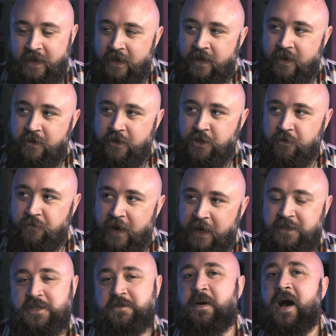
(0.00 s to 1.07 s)
The two
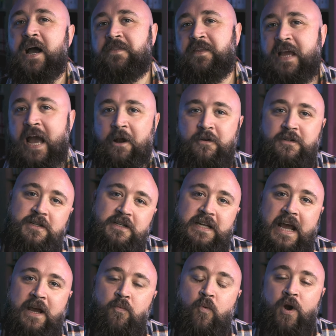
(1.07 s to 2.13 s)
faces behind the counter
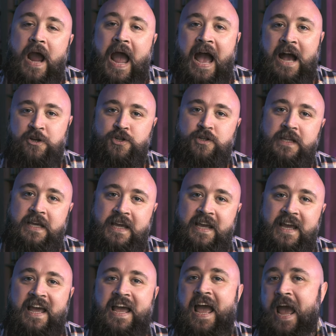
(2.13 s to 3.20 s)
today were Ashley
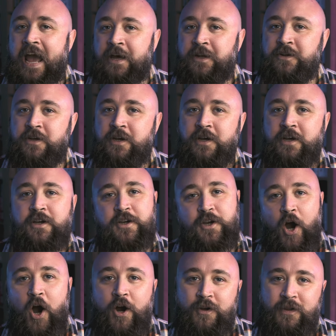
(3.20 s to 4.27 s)
and
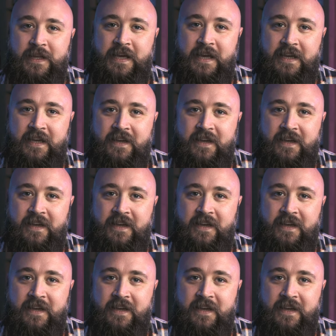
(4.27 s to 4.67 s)
Carly.